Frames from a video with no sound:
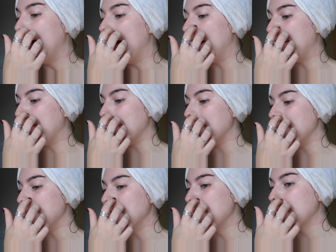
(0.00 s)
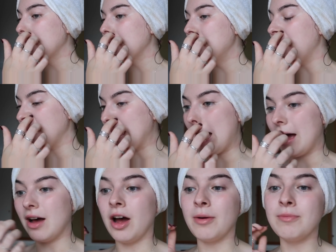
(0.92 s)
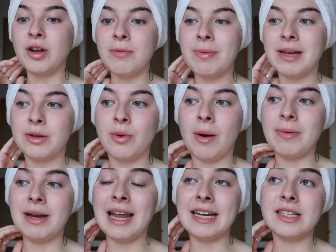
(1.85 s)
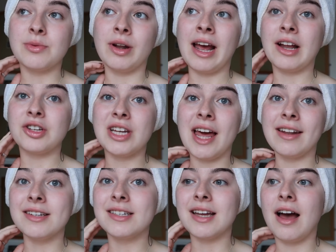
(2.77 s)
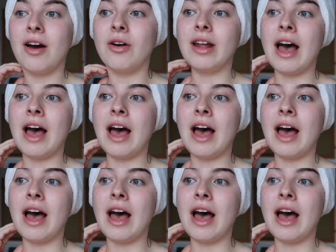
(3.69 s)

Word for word: Um, but yeah, I'm going to pick you up later when I actually head into town.